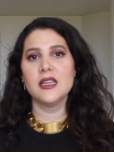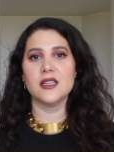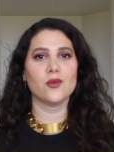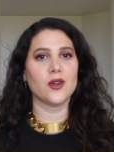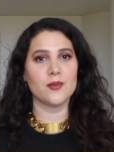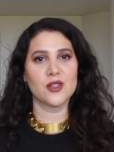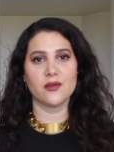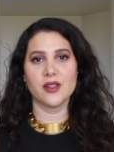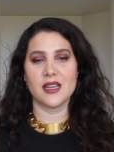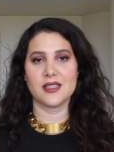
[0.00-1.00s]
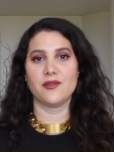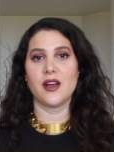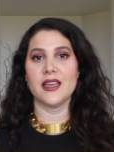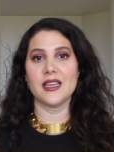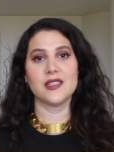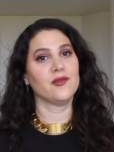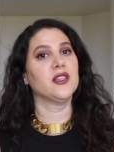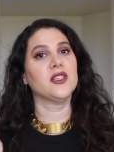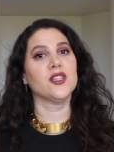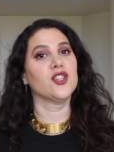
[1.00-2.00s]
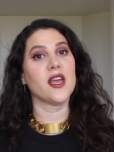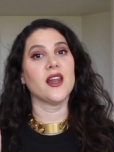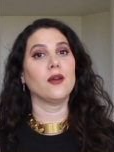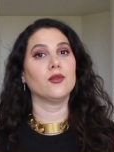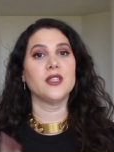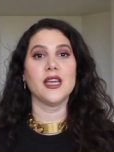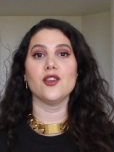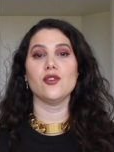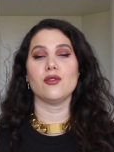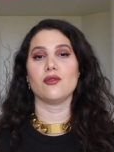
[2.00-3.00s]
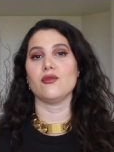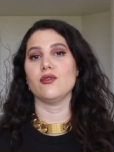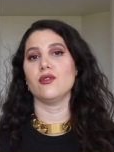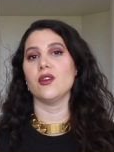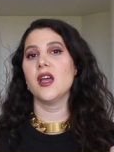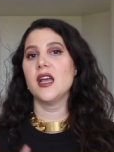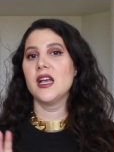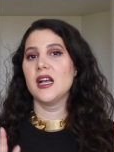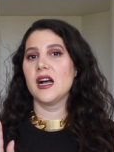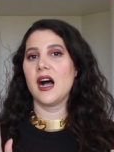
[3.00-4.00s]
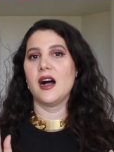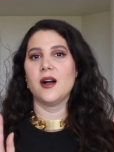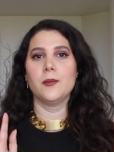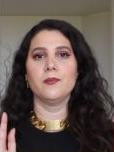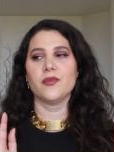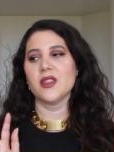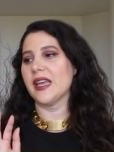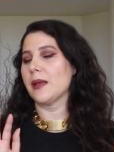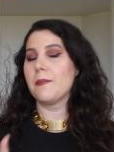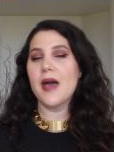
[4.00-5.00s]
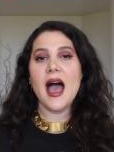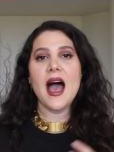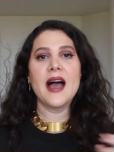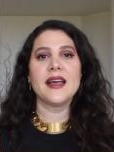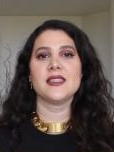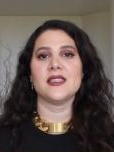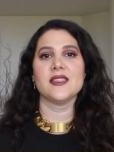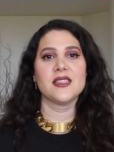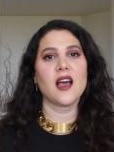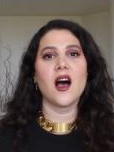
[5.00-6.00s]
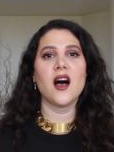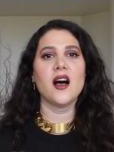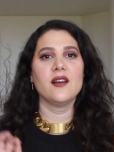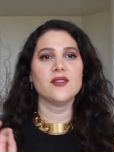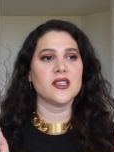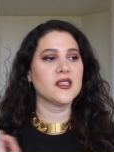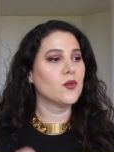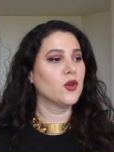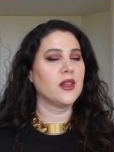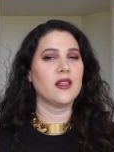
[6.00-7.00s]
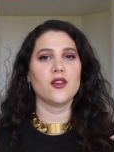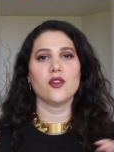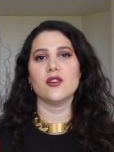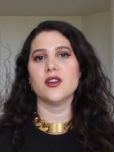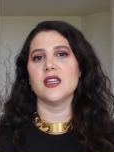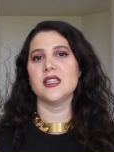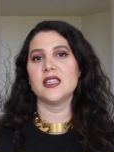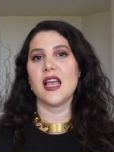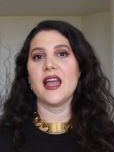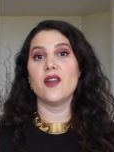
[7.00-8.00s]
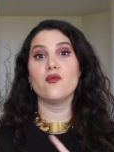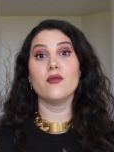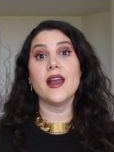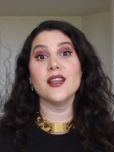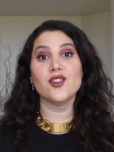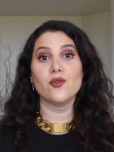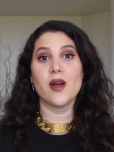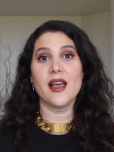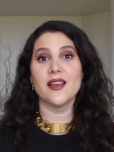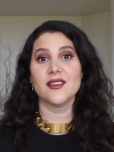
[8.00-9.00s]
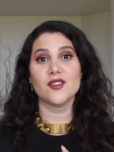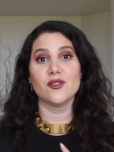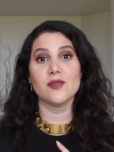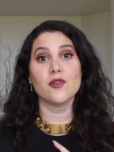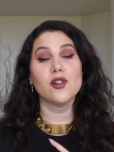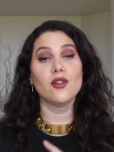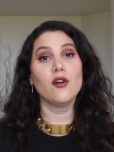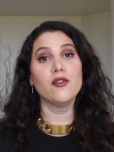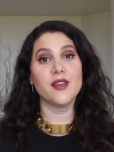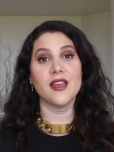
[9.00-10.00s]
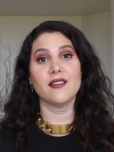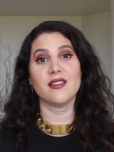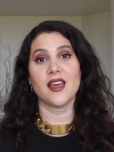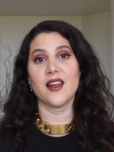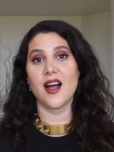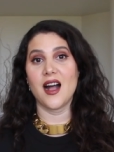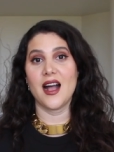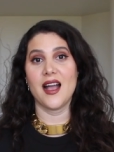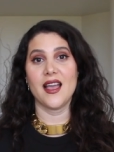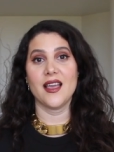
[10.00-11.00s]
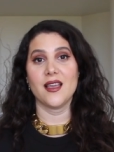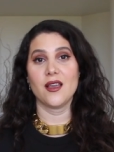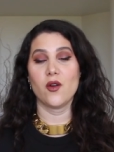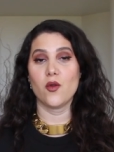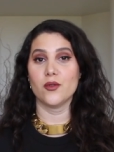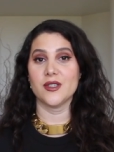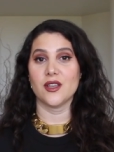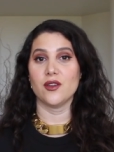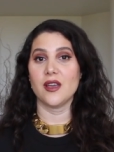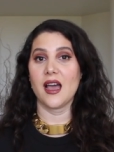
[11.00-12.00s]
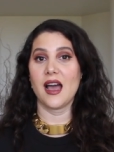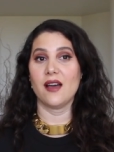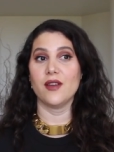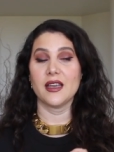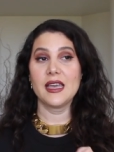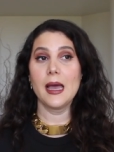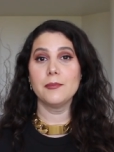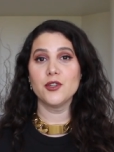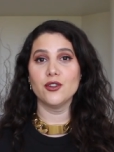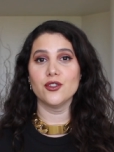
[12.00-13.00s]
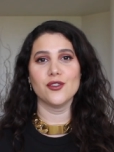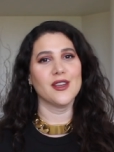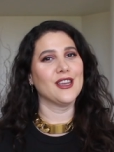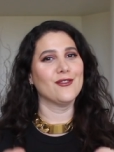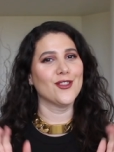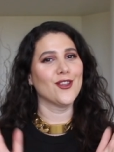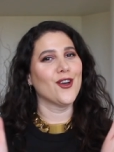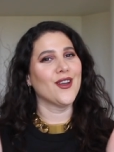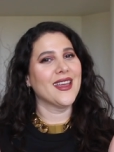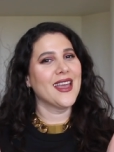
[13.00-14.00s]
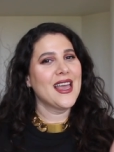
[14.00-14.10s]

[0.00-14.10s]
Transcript: is what I'm sort of classifying as vintage and I will take you through um, like bags and scarves, the small leather goods, and ready to wear. So some clothing that I also have kept onto even though